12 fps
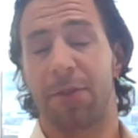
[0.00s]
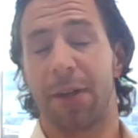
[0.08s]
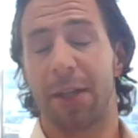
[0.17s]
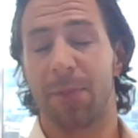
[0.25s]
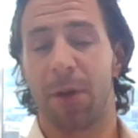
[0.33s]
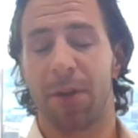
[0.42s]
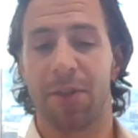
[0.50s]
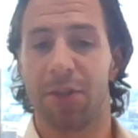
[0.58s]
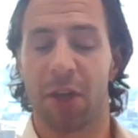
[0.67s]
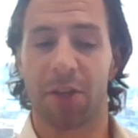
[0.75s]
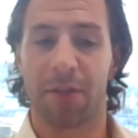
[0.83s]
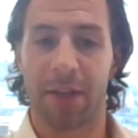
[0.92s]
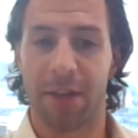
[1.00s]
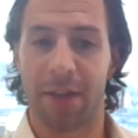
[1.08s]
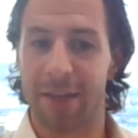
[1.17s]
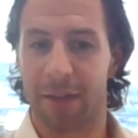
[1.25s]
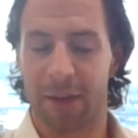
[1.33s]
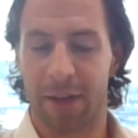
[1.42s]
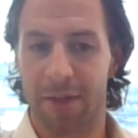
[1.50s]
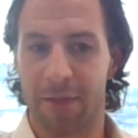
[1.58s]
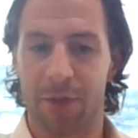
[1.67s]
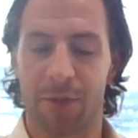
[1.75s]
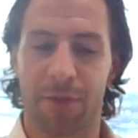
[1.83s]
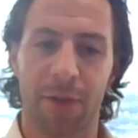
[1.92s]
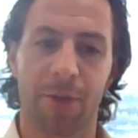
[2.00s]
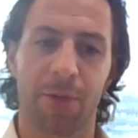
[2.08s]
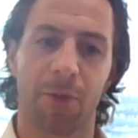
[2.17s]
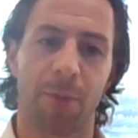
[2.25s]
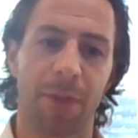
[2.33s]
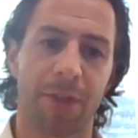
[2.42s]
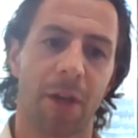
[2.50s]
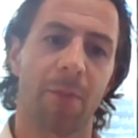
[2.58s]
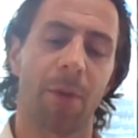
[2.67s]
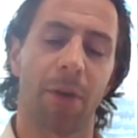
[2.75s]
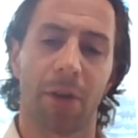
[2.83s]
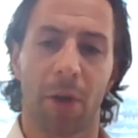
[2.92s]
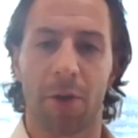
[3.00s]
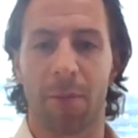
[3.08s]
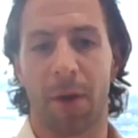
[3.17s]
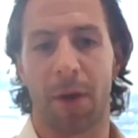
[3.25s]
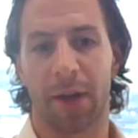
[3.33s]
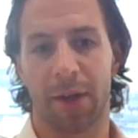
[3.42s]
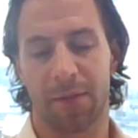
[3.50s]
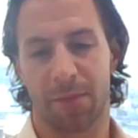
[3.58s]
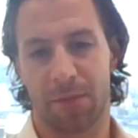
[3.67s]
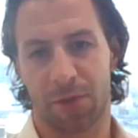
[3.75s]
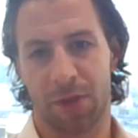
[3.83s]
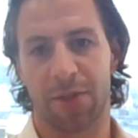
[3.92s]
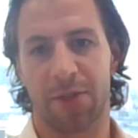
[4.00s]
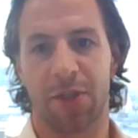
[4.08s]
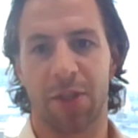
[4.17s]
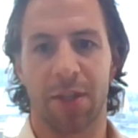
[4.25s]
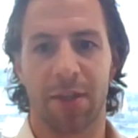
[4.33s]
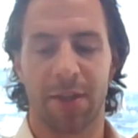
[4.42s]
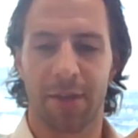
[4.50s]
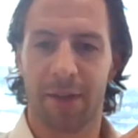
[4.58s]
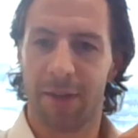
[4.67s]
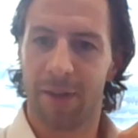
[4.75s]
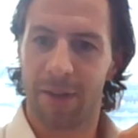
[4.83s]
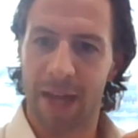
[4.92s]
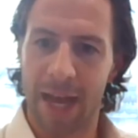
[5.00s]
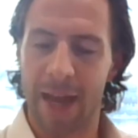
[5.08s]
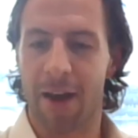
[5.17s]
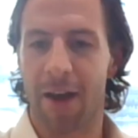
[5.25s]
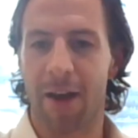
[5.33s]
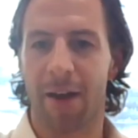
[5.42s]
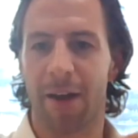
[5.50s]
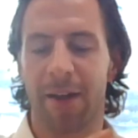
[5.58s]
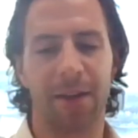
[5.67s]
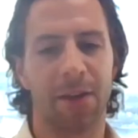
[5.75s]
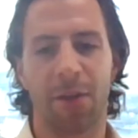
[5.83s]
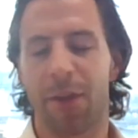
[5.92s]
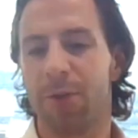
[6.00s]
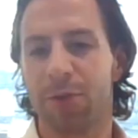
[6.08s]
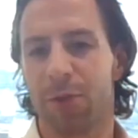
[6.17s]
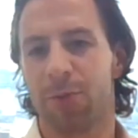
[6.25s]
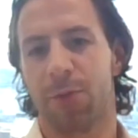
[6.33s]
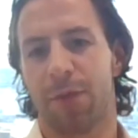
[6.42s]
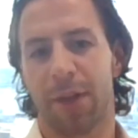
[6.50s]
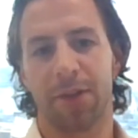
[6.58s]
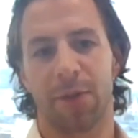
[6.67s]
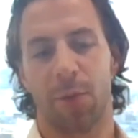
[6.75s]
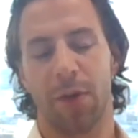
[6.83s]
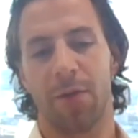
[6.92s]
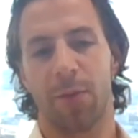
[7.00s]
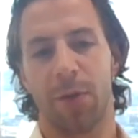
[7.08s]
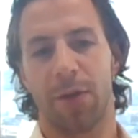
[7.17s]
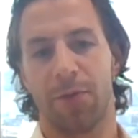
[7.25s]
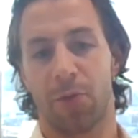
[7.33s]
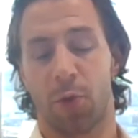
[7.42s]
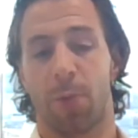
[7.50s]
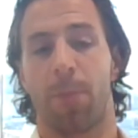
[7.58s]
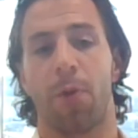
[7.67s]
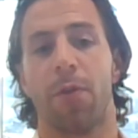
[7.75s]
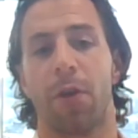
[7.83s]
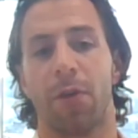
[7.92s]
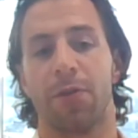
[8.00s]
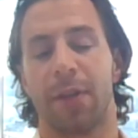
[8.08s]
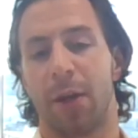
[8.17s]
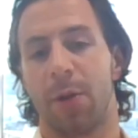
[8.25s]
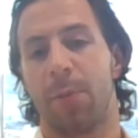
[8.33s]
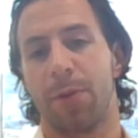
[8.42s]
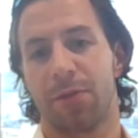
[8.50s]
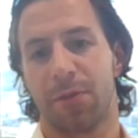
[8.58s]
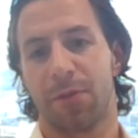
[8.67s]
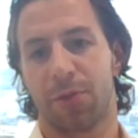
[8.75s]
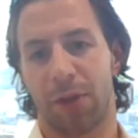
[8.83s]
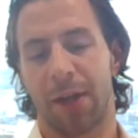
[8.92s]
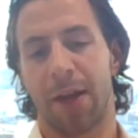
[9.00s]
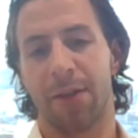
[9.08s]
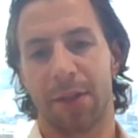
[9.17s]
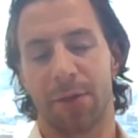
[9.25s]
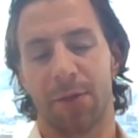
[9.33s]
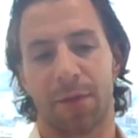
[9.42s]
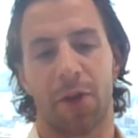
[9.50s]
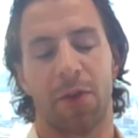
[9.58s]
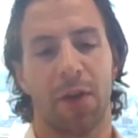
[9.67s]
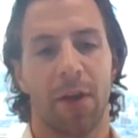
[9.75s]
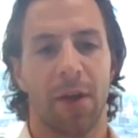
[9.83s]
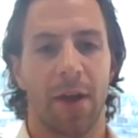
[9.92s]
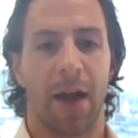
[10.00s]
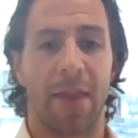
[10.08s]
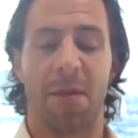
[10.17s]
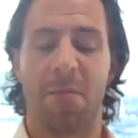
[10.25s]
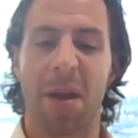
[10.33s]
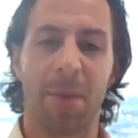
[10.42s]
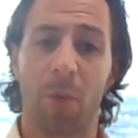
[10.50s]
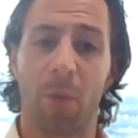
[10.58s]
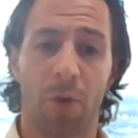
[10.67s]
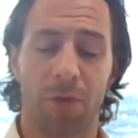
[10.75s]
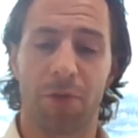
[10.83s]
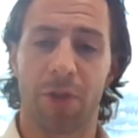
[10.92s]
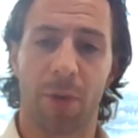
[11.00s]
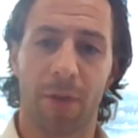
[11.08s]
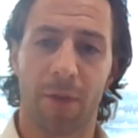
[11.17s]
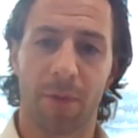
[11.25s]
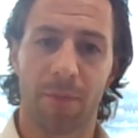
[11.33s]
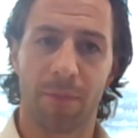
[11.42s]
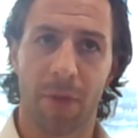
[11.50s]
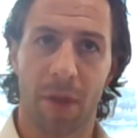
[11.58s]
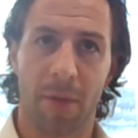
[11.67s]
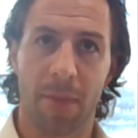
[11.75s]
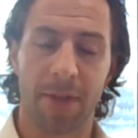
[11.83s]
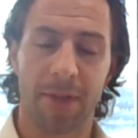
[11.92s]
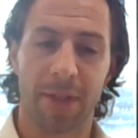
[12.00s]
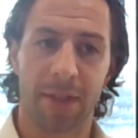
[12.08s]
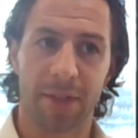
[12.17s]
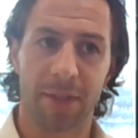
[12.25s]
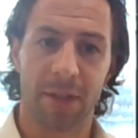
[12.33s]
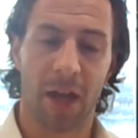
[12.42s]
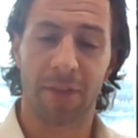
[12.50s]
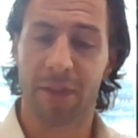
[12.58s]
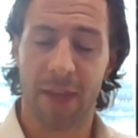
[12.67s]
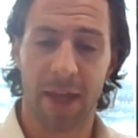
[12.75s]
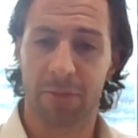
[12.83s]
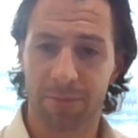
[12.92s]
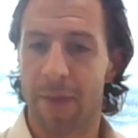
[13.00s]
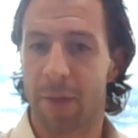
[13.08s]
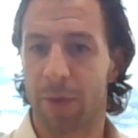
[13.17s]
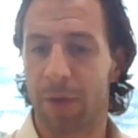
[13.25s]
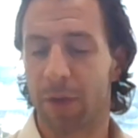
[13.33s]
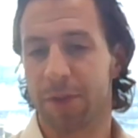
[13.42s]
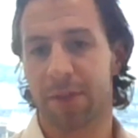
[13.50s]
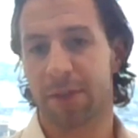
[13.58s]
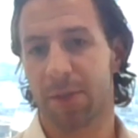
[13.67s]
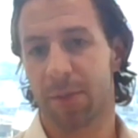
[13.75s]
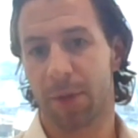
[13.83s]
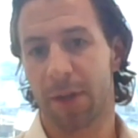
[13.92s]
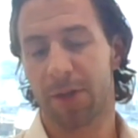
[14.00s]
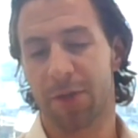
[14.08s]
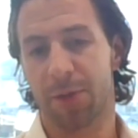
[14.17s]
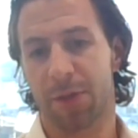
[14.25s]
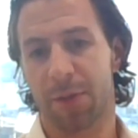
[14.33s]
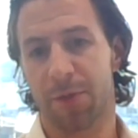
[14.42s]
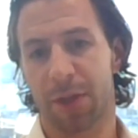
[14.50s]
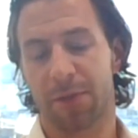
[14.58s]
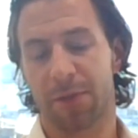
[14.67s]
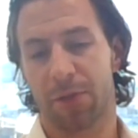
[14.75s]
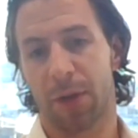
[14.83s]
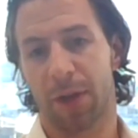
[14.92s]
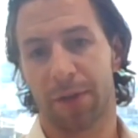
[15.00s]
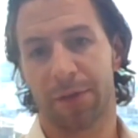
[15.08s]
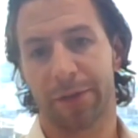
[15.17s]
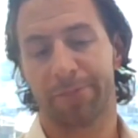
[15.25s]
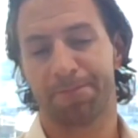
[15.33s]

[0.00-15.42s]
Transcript: experts in individual fields. Could be cyber, go-to-market, strategy, AI, those sorts of things. And we draw upon those to help us screen out the deal flow. And there may be 1 or 2 other meetings after that, and then we'd look to pre-issue a term sheet shortly after.